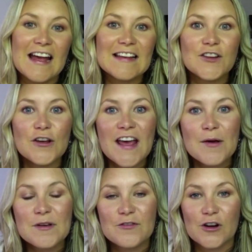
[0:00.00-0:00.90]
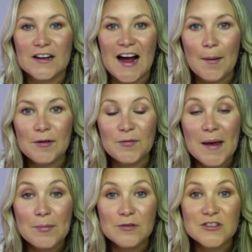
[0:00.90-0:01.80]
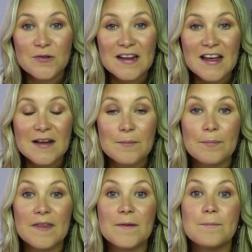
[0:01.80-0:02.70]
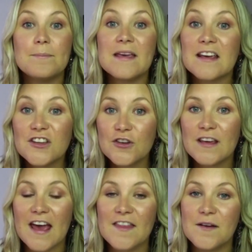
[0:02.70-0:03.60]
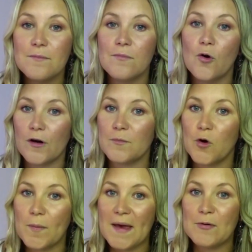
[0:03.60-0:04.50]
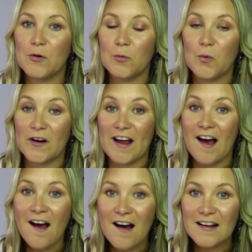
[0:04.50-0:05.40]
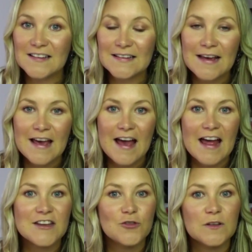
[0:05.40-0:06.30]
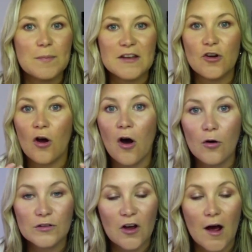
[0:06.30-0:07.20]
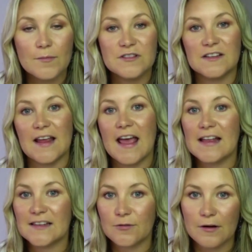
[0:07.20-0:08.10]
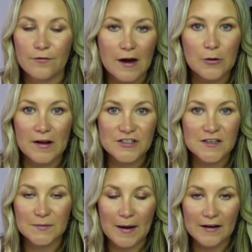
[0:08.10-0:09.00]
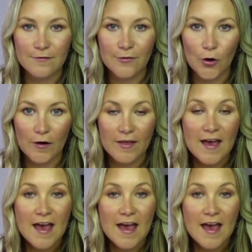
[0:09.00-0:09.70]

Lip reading: it's okay when you've got a couple of people doing it, but the bigger you get, the more and more people will want to ask, and you'll spend your whole time just answering free questions back and forth.